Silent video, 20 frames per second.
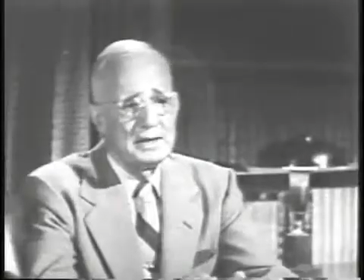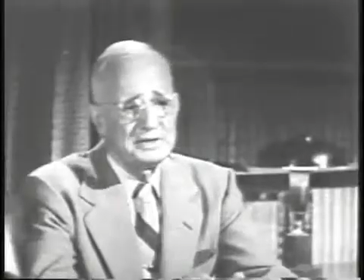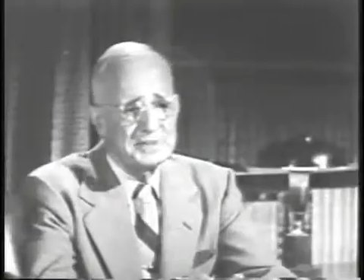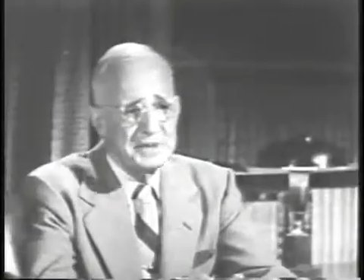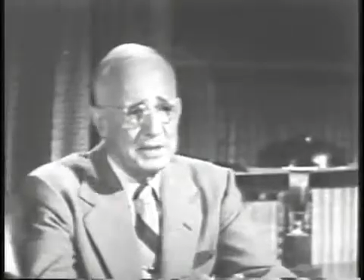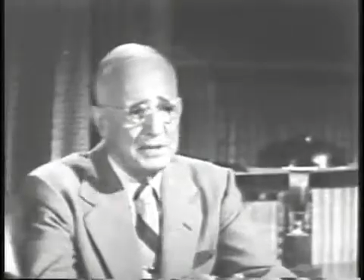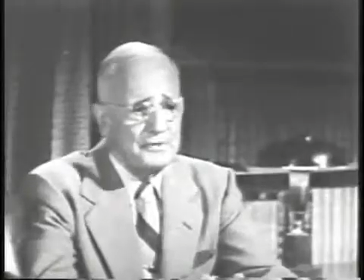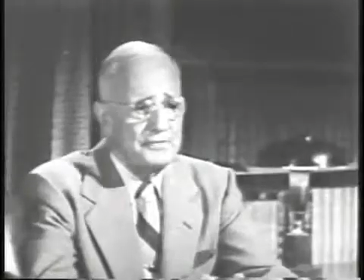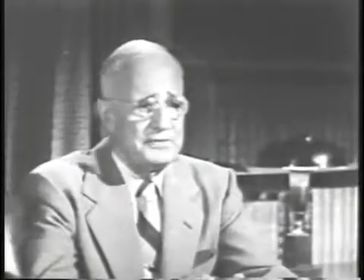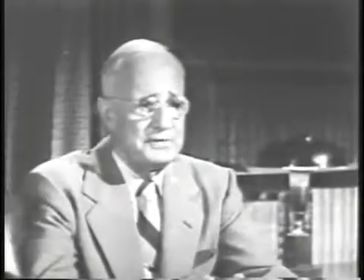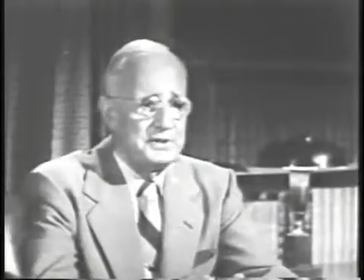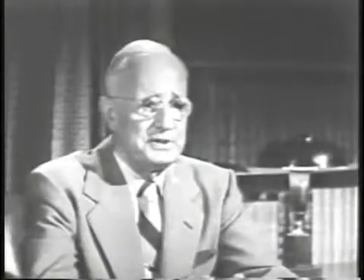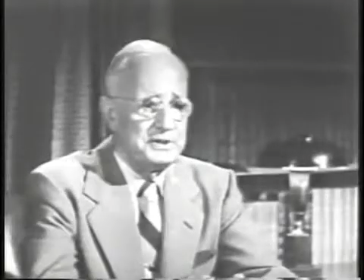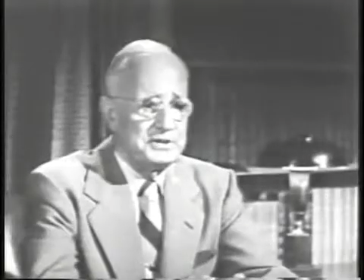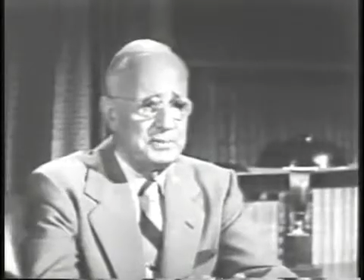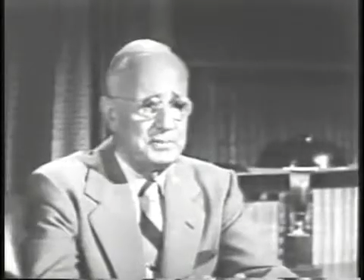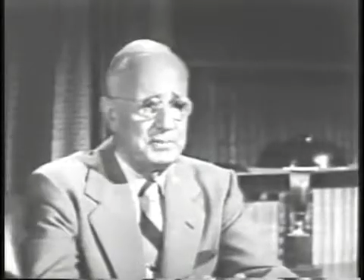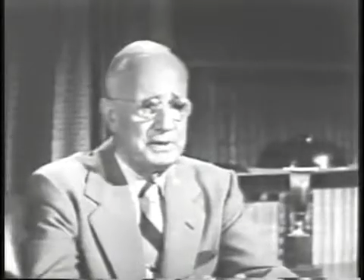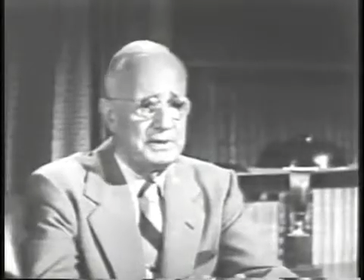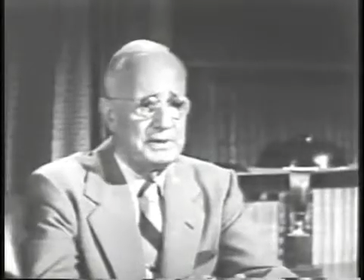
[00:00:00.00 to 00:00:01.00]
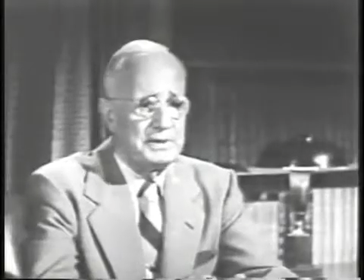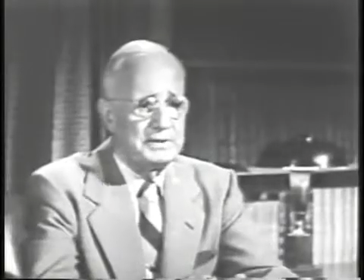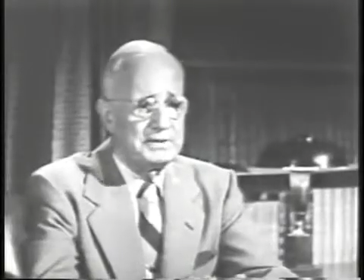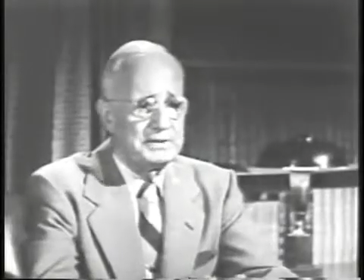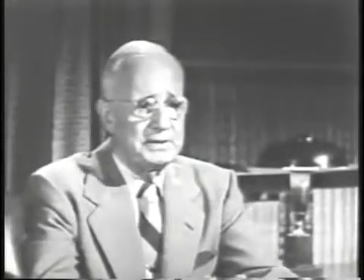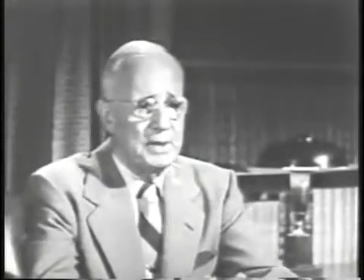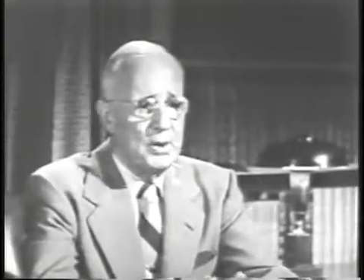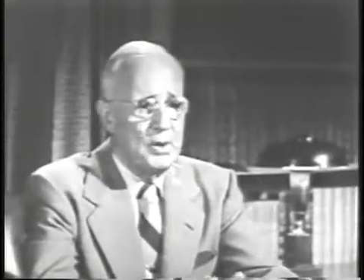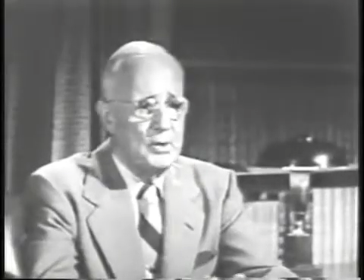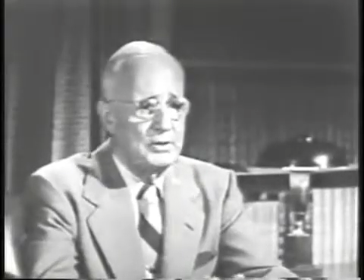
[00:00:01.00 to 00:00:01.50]
Self-discipline is
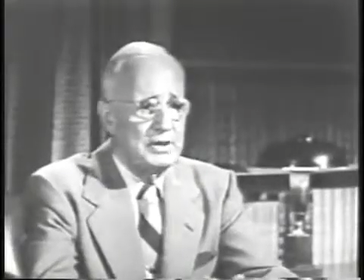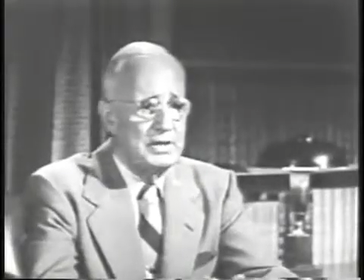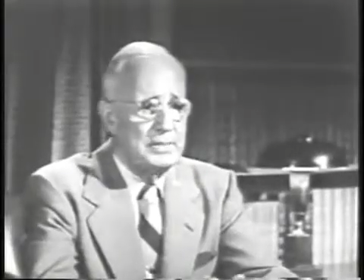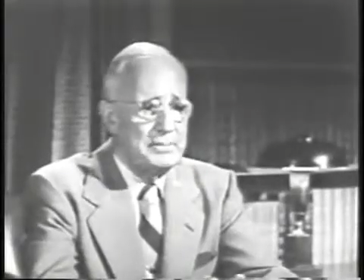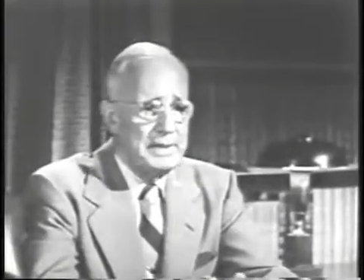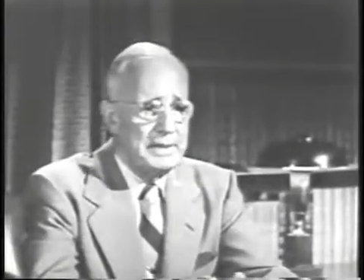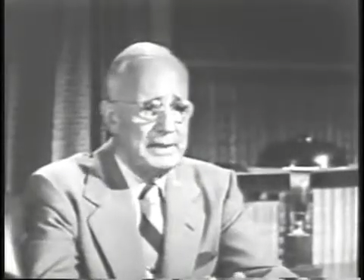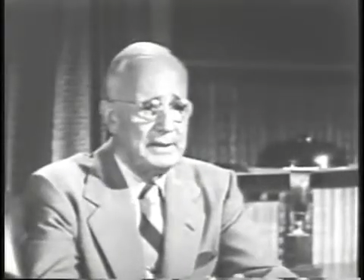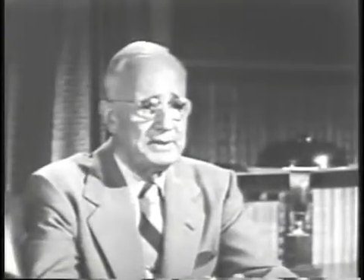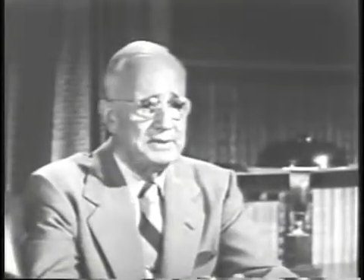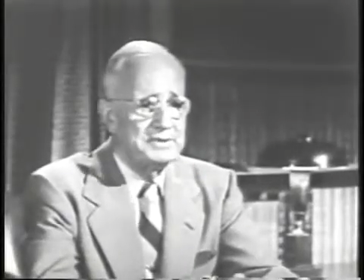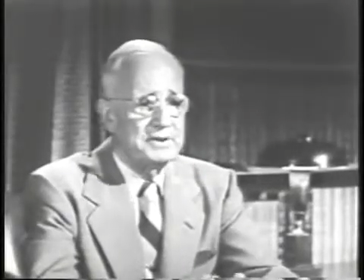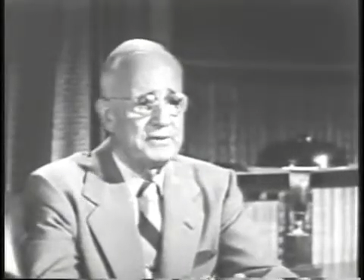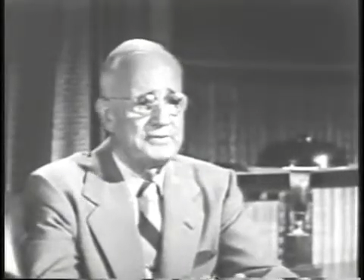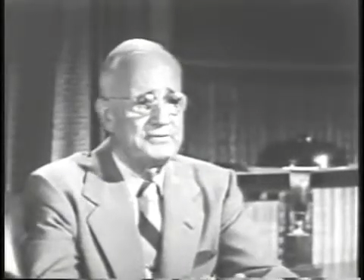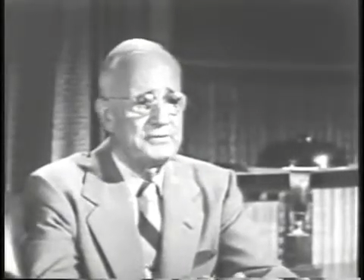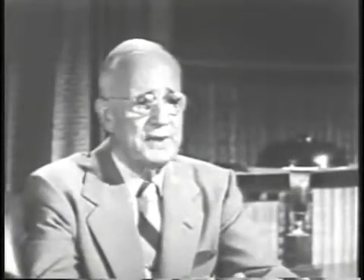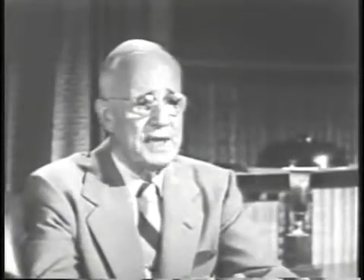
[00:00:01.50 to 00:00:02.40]
the only means of